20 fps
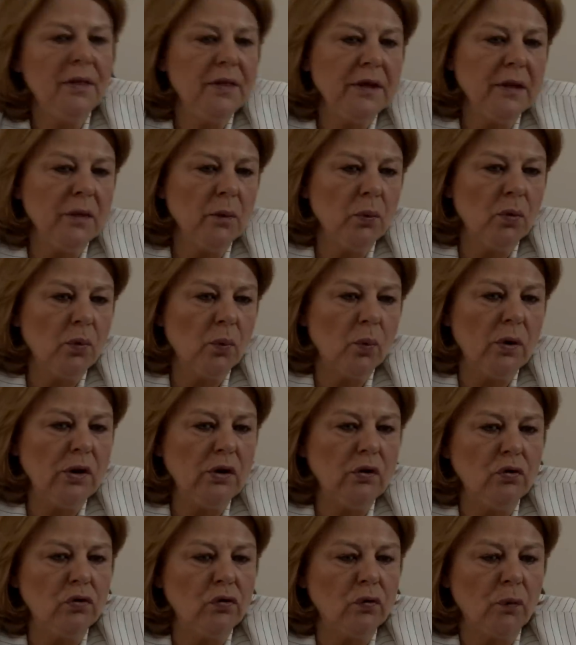I think there were
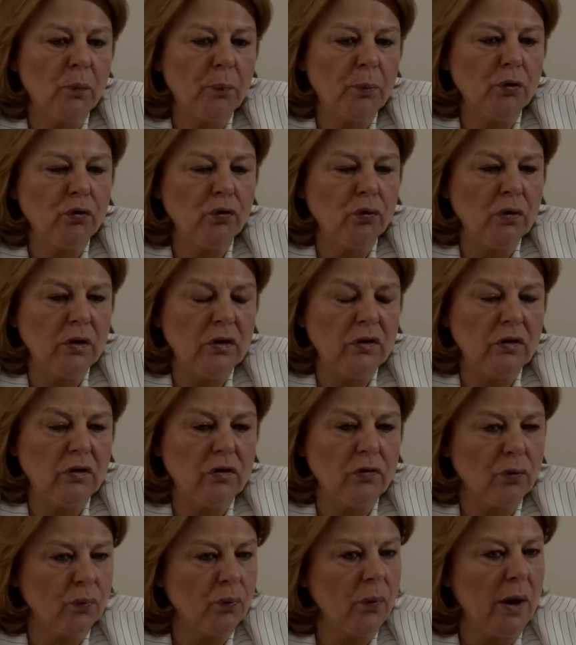windows of
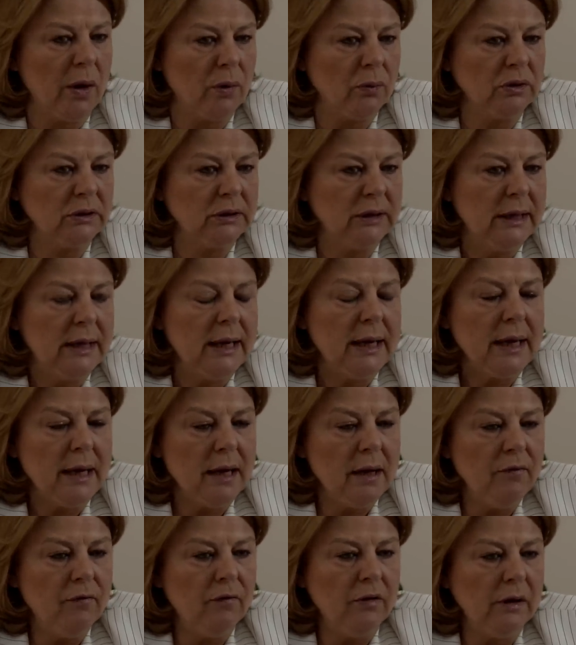opportunities throughout.
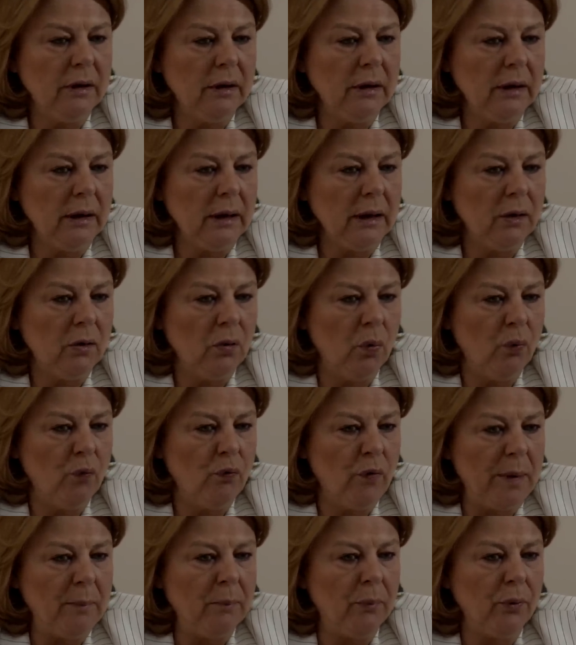Even in
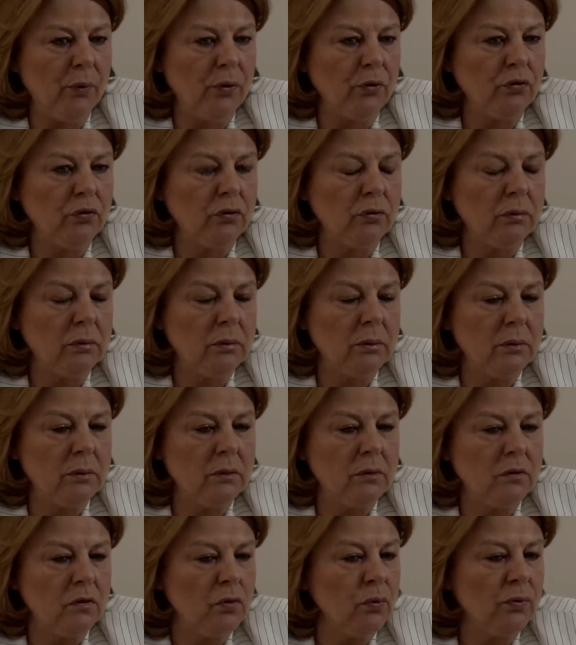November
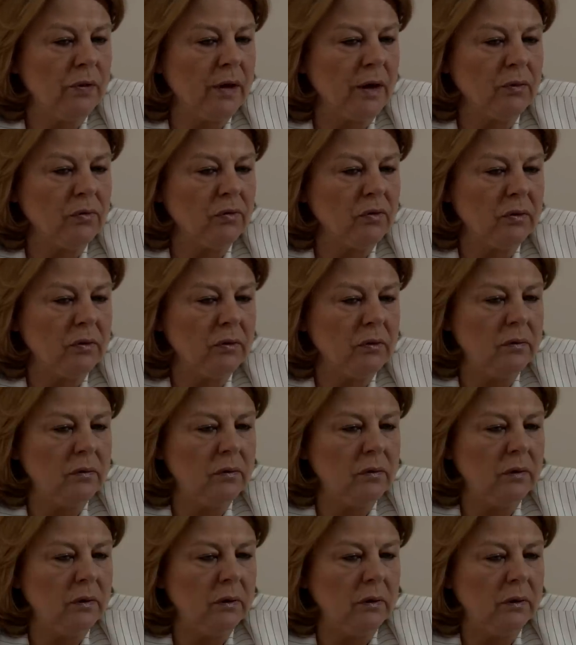
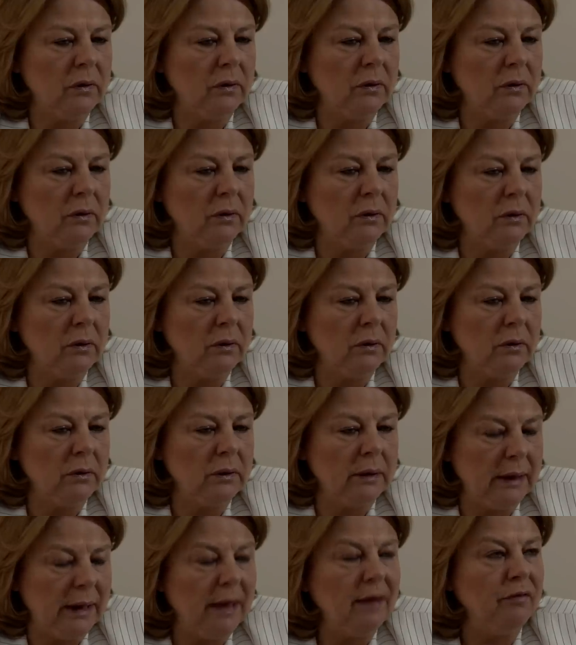
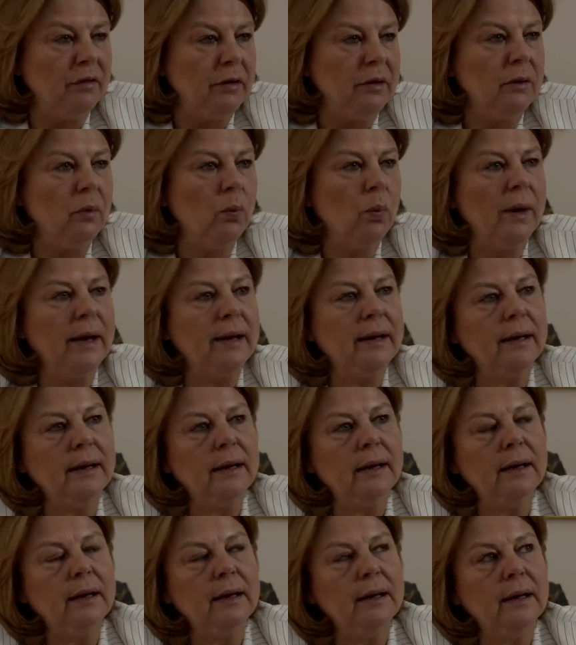2011,
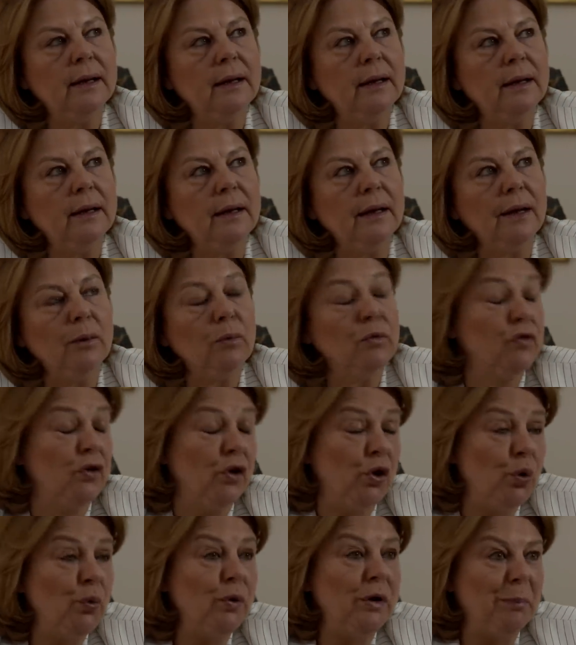when uh, I was
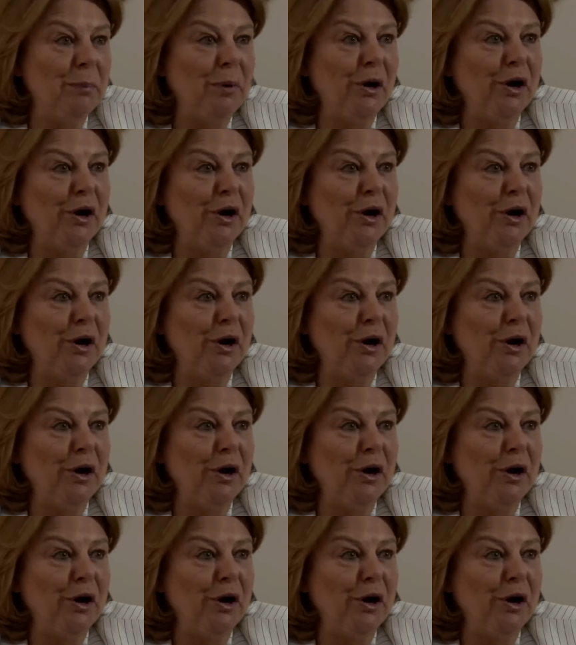alone in